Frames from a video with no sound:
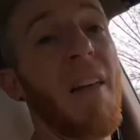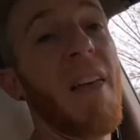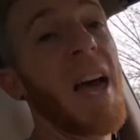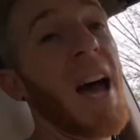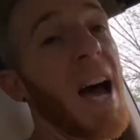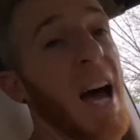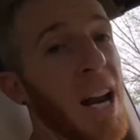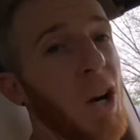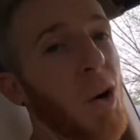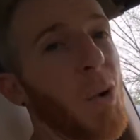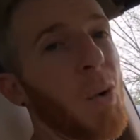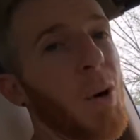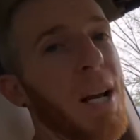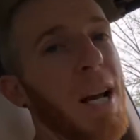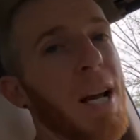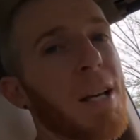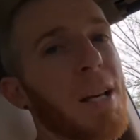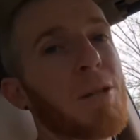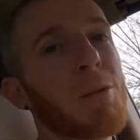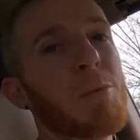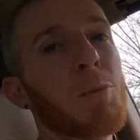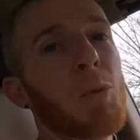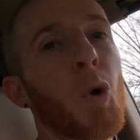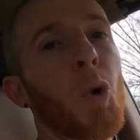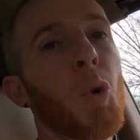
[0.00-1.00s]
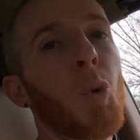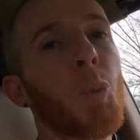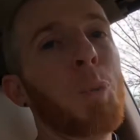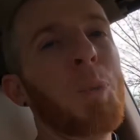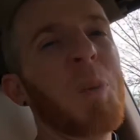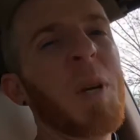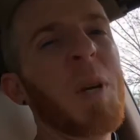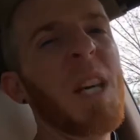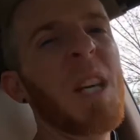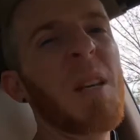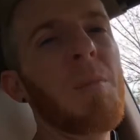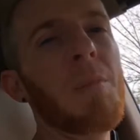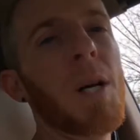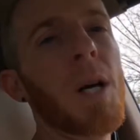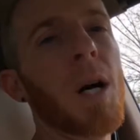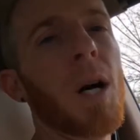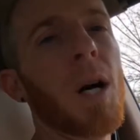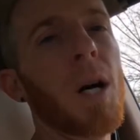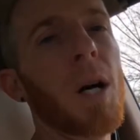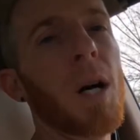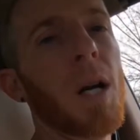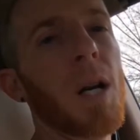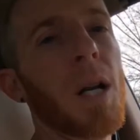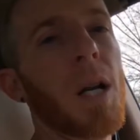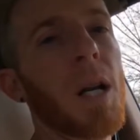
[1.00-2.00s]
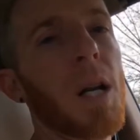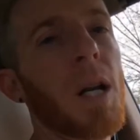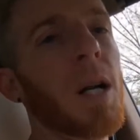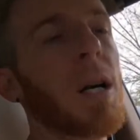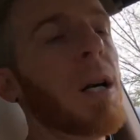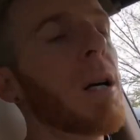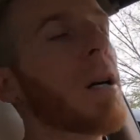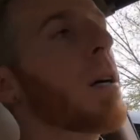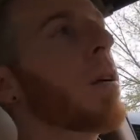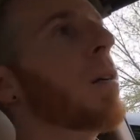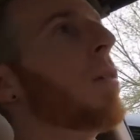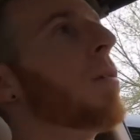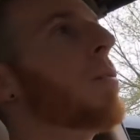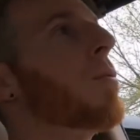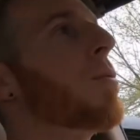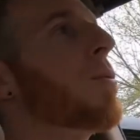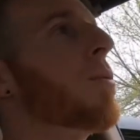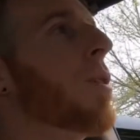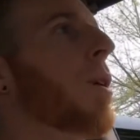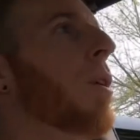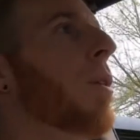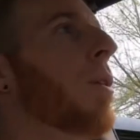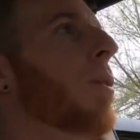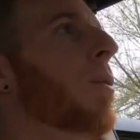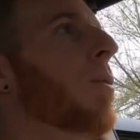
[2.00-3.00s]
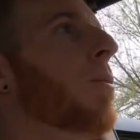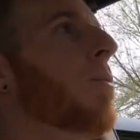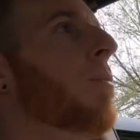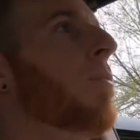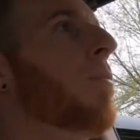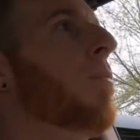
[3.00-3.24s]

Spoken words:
I know I got some cold PBR in there, so